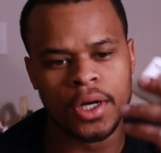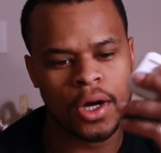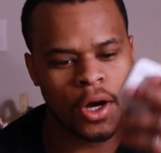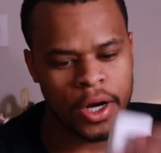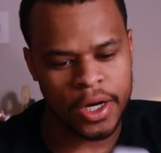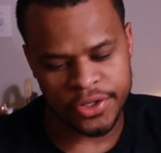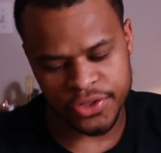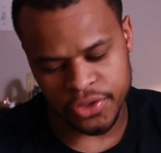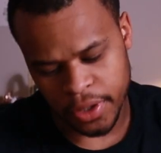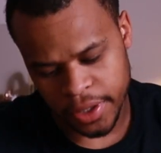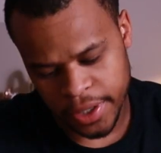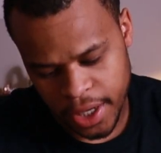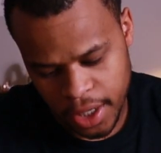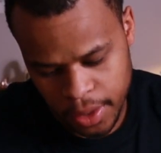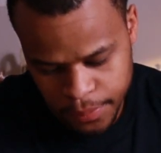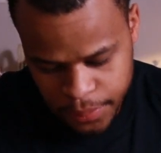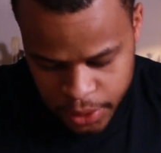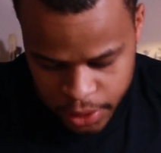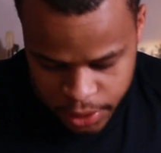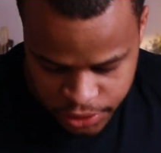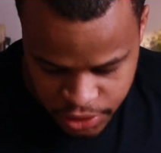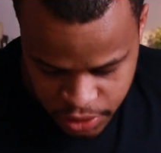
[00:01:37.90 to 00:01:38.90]
All right, so I got
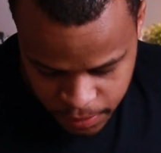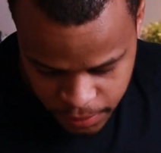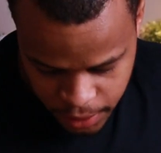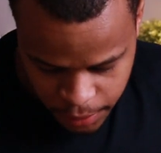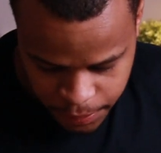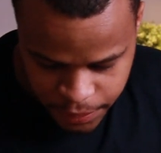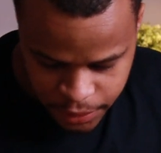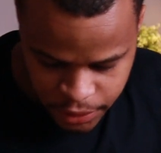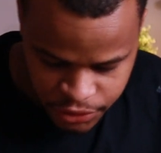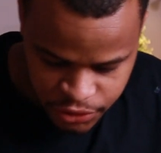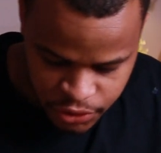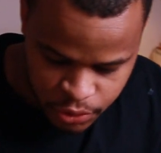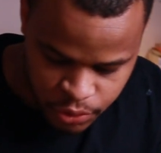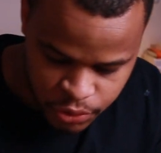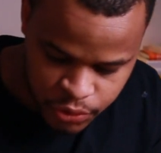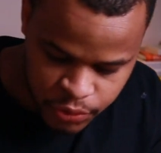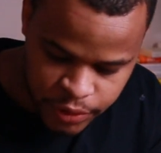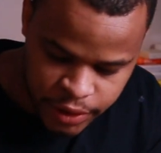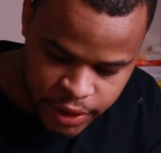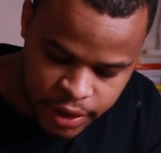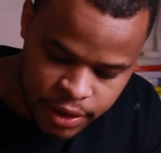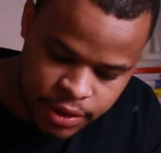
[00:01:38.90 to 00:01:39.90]
them paired to my Pixel
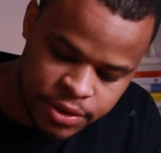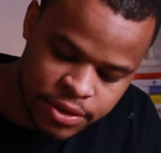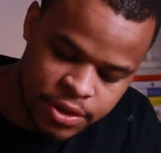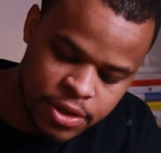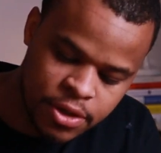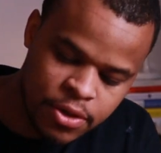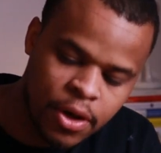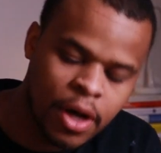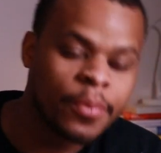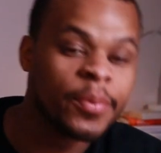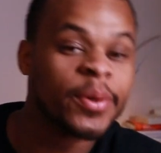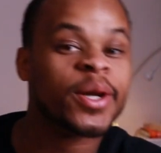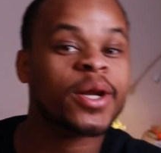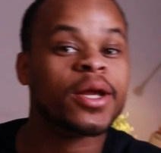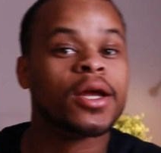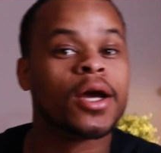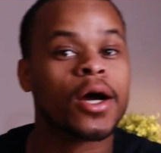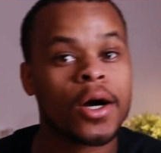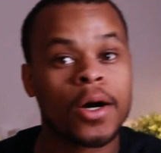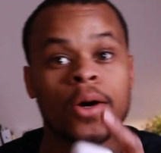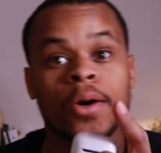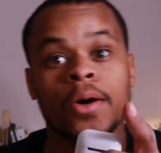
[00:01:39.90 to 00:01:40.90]
3 XL. How many of
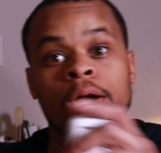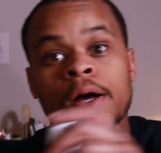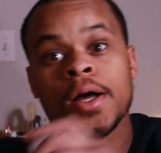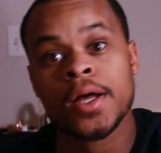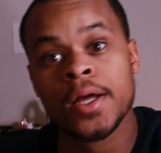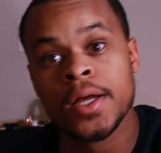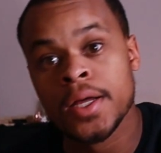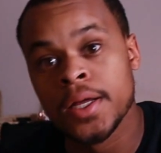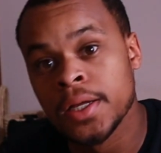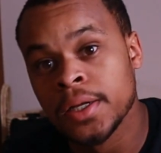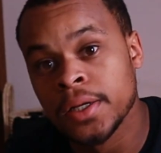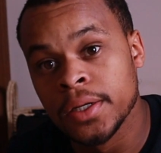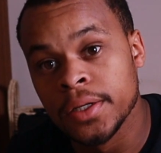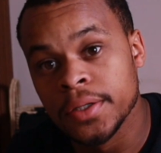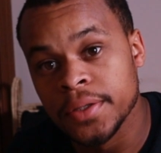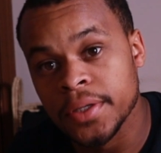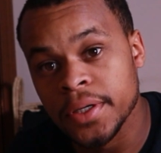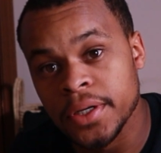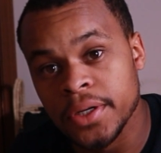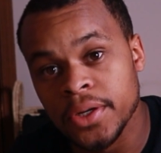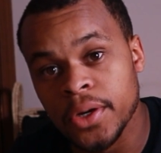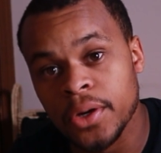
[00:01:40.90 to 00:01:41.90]
y'all
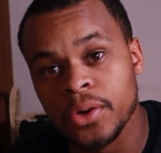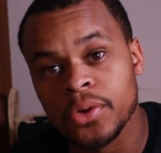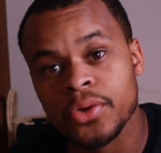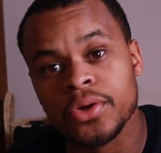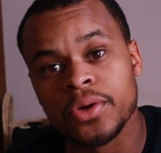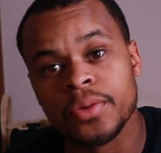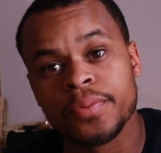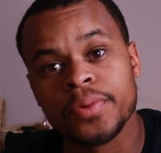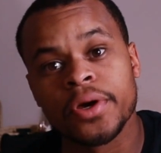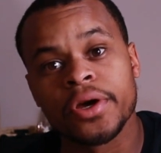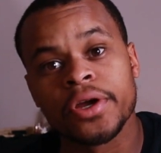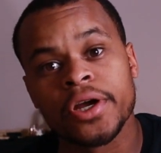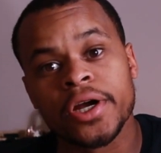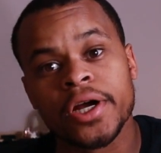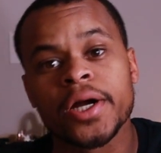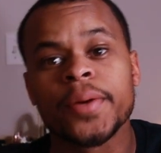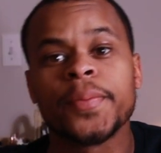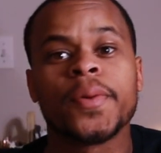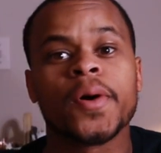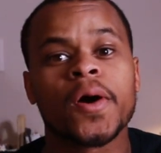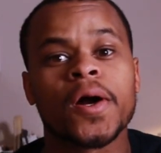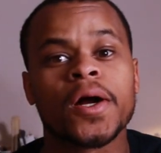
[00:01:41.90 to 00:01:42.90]
didn't know you can pair your
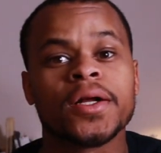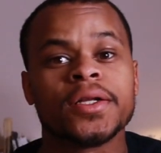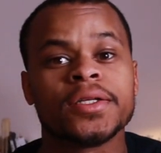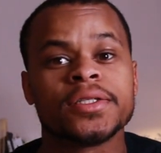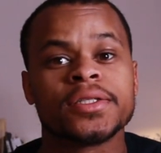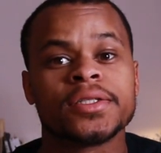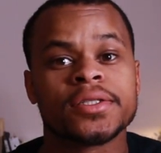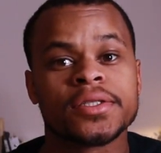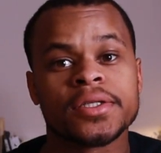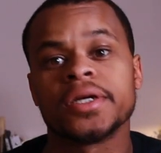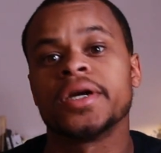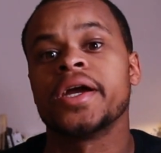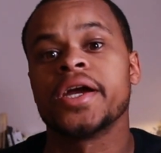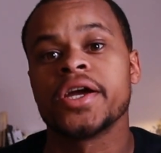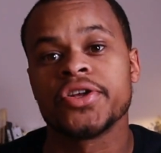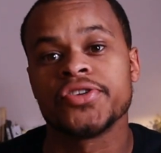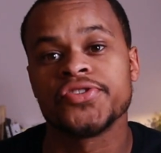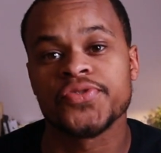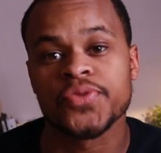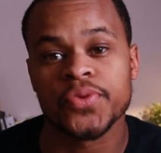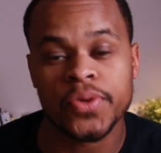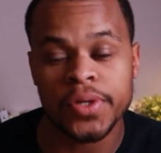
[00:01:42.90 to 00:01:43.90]
AirPods to
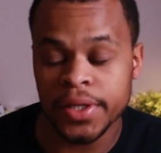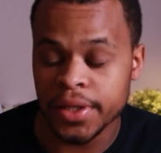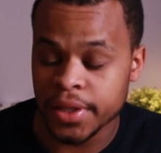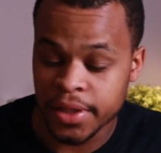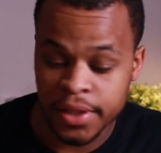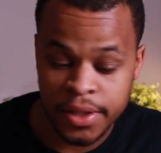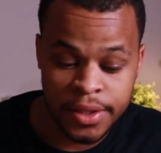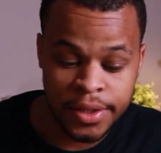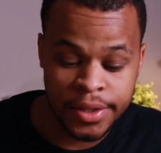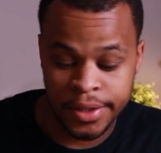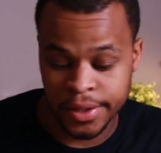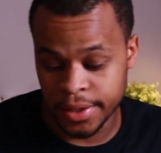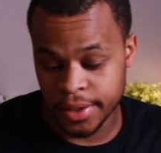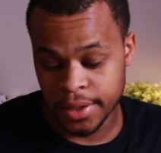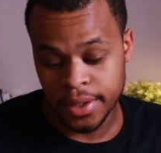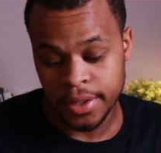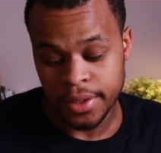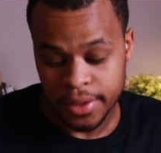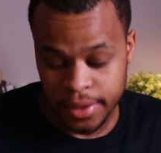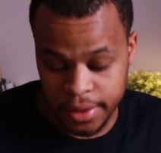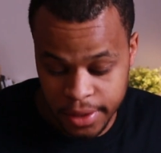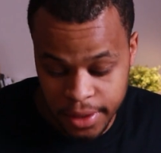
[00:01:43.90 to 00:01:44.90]
Android?
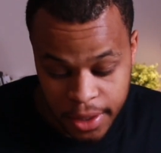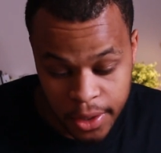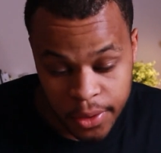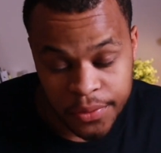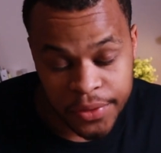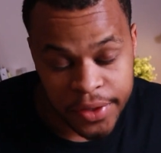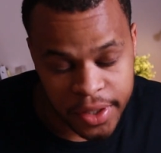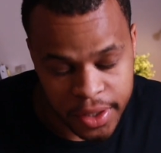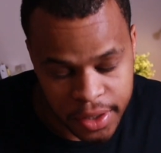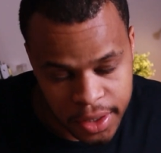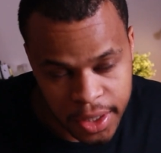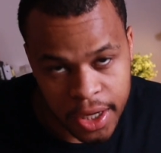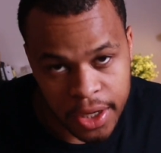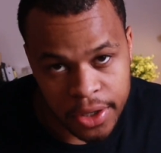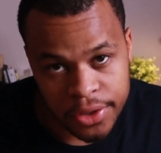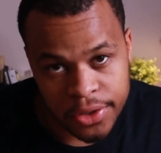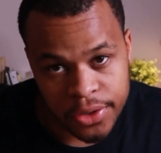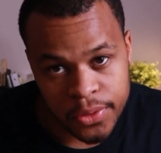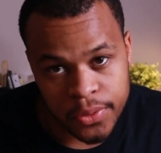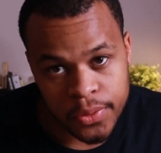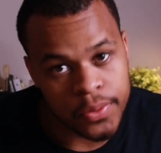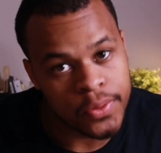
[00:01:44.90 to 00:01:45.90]
I don't think a lot
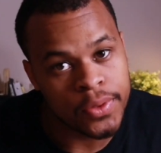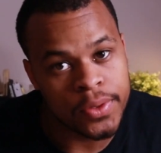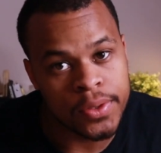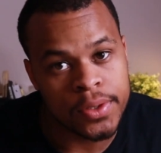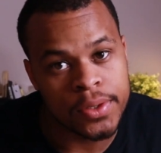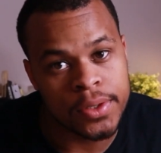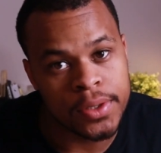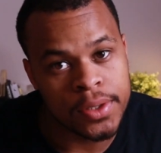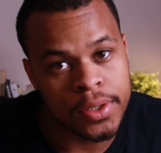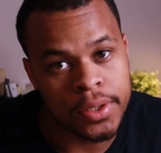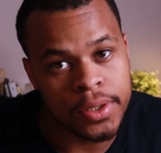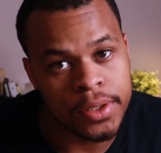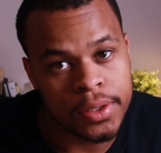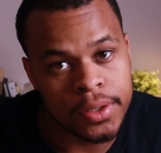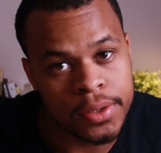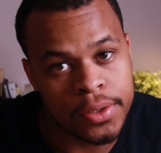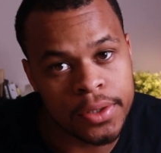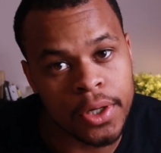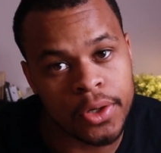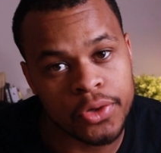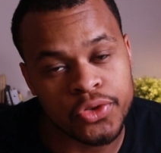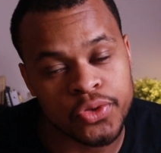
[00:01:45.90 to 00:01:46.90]
of you
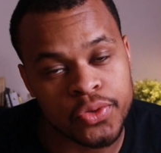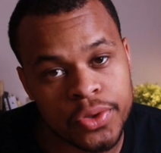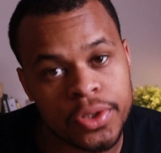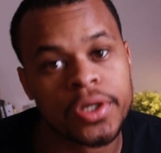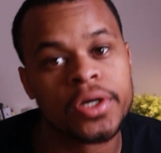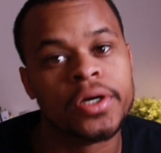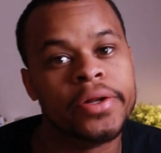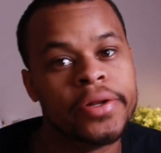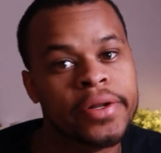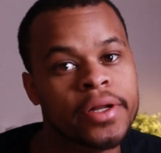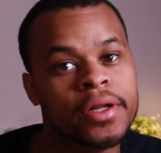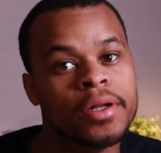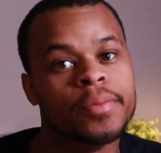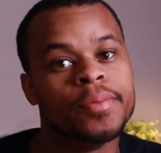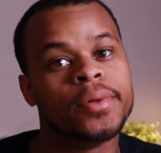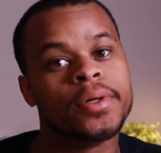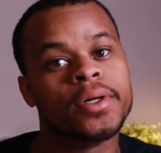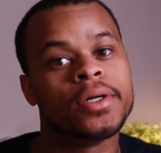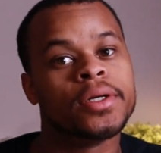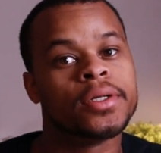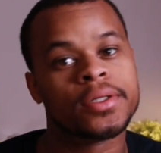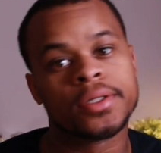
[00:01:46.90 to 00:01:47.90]
thought you couldn't,
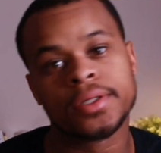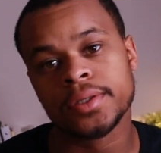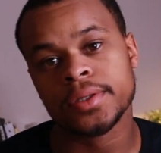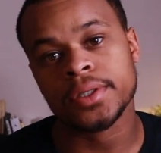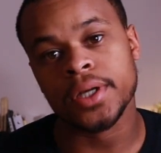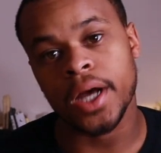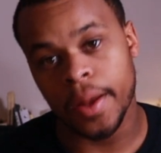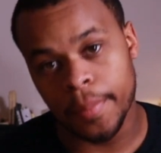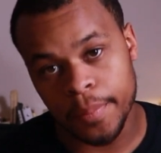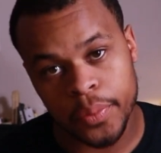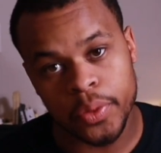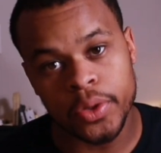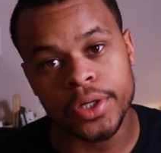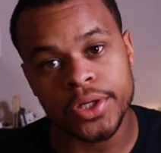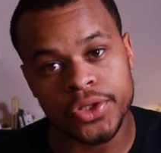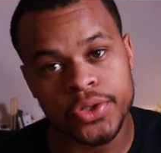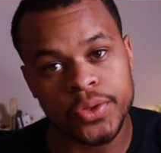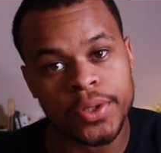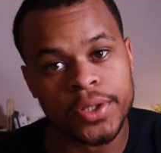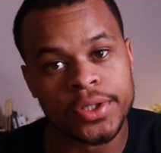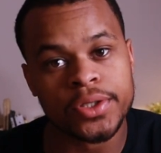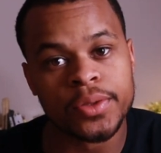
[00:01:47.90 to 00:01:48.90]
but I'm pretty
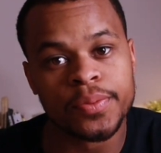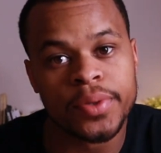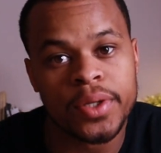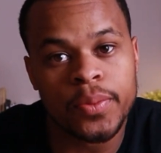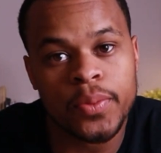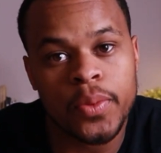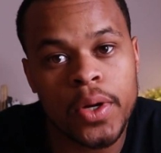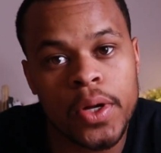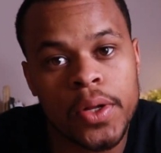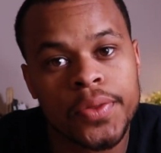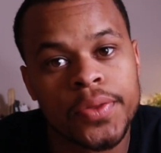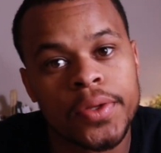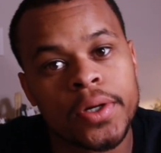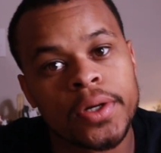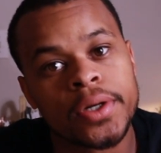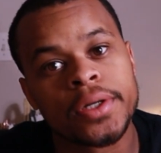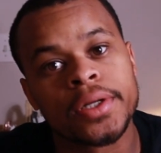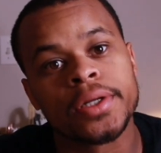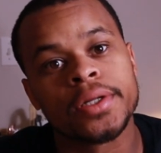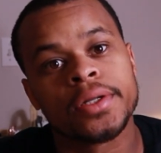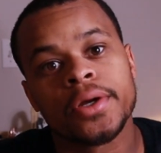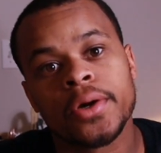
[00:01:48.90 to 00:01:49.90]
sure some people out
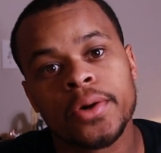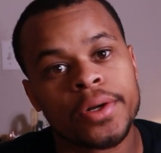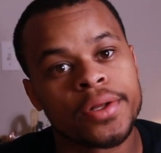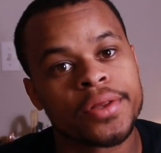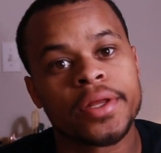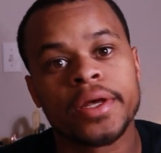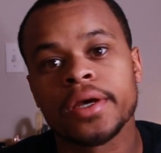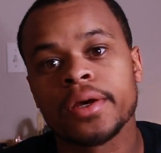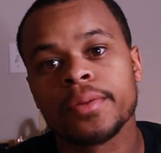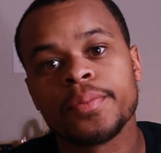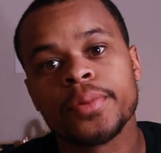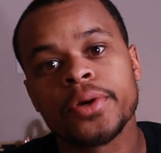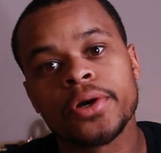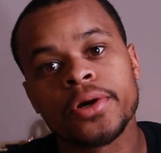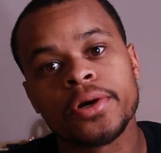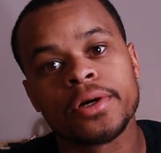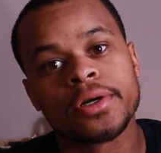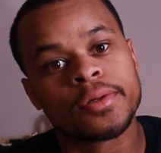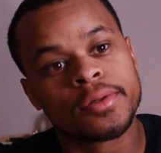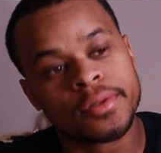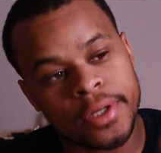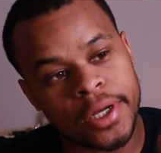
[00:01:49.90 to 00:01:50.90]
there didn't know that they can
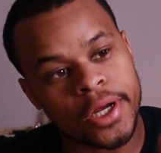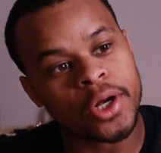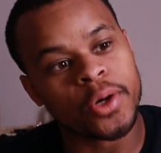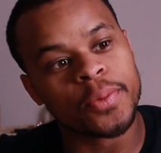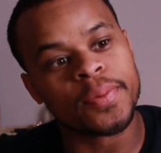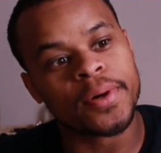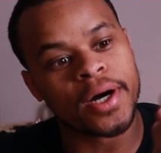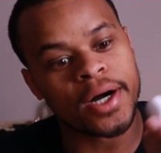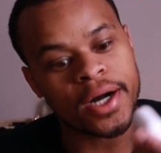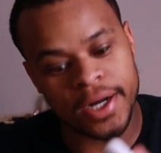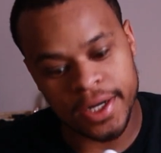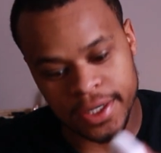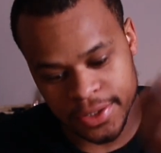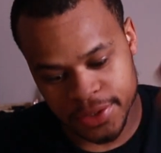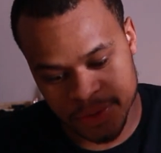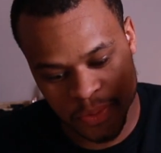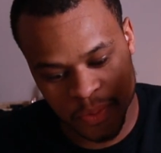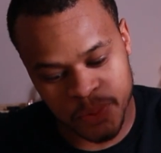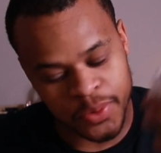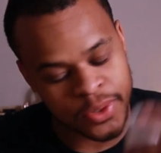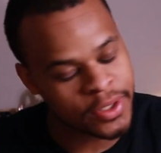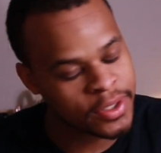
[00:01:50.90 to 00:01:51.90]
pair
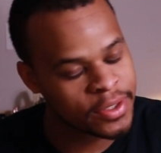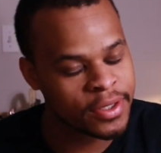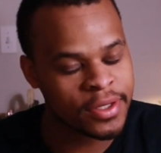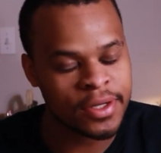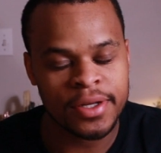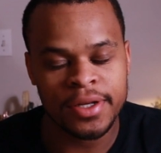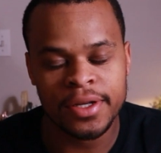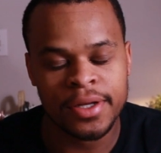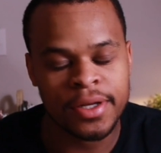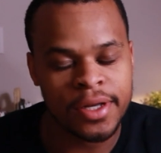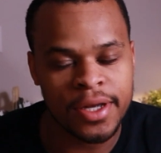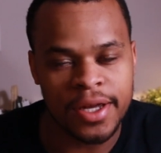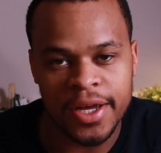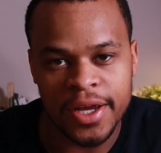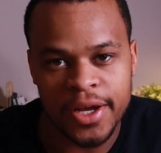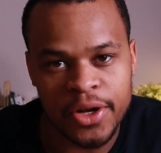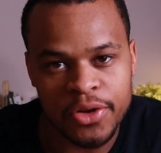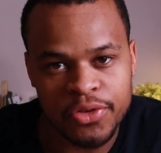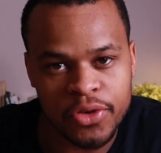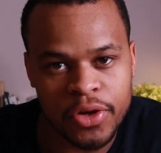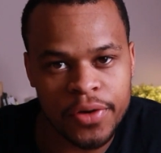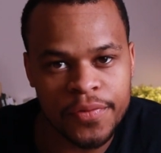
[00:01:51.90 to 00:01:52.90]
AirPods with
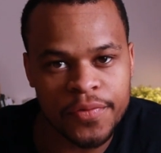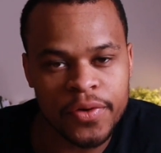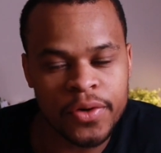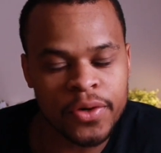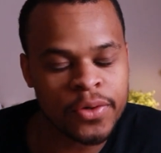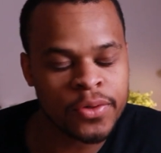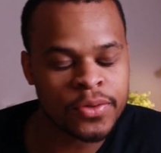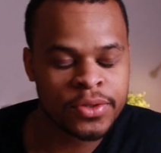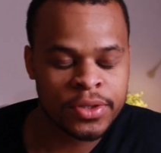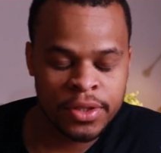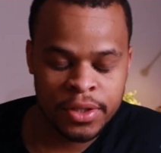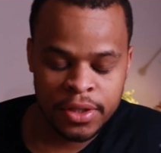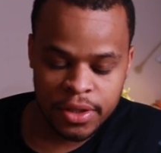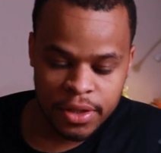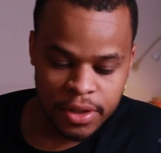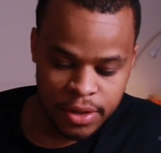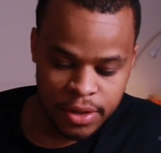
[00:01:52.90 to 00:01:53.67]
Android phones.